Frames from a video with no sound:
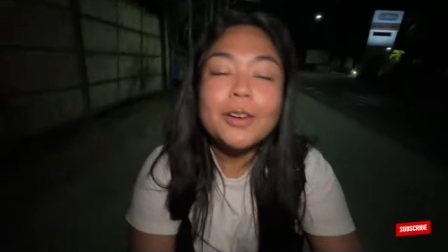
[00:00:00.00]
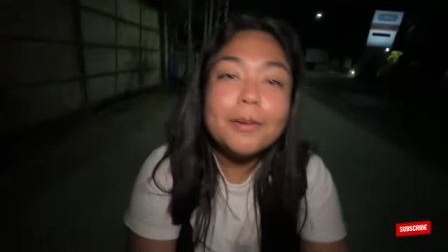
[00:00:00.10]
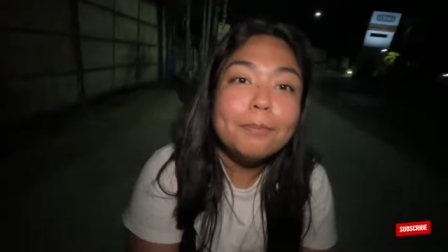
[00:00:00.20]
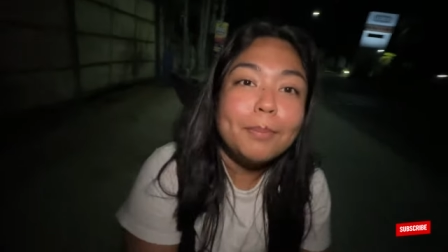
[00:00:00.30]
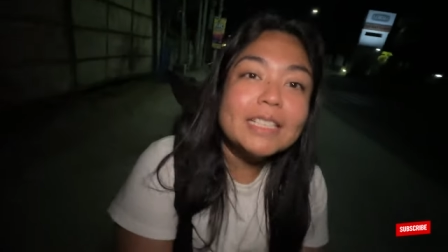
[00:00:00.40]
our
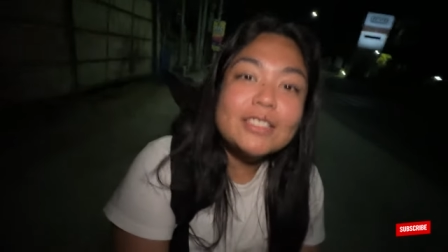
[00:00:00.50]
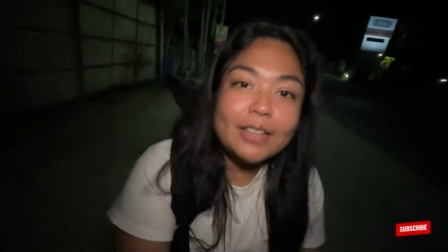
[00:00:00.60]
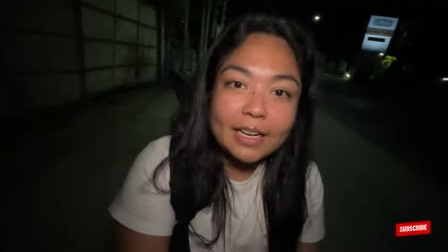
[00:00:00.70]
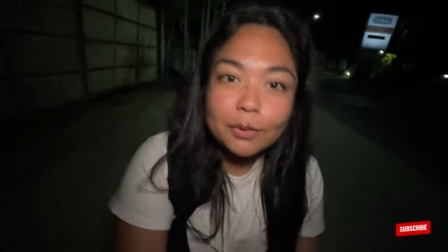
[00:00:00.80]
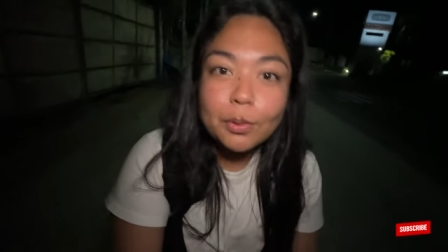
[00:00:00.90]
bus
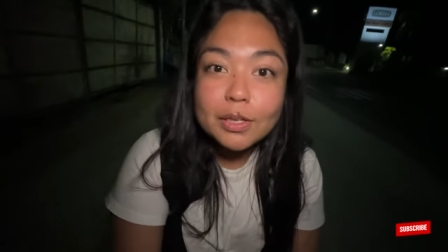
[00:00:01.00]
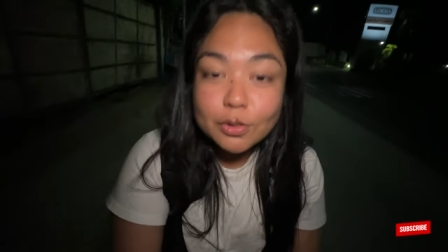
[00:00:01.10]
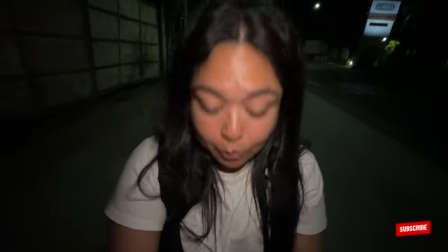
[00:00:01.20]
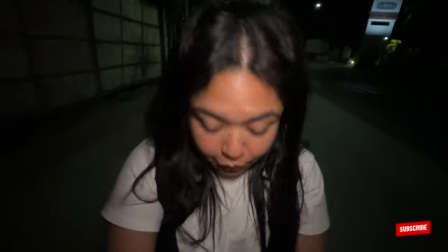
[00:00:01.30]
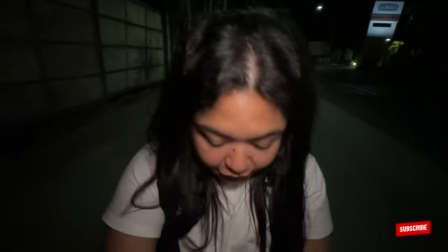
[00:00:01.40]
ride was
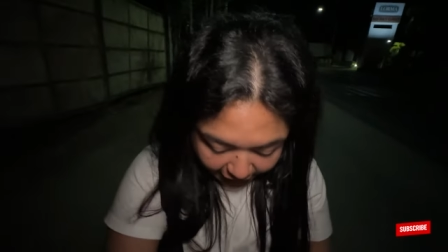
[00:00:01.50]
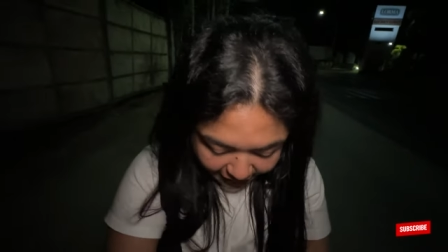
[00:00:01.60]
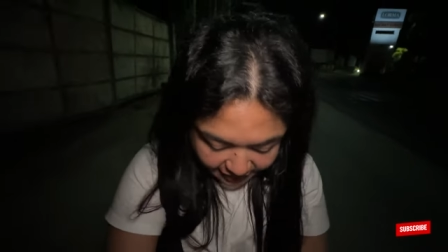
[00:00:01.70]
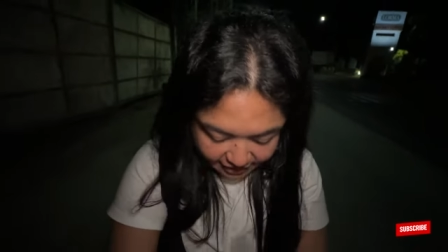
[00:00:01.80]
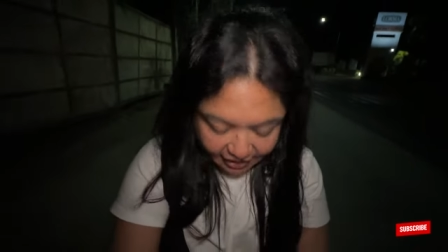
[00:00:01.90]
so
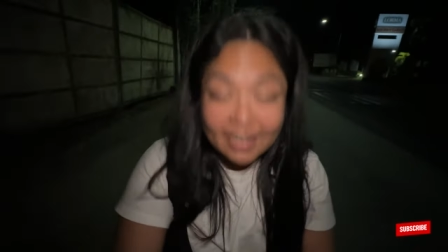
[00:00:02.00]
fast.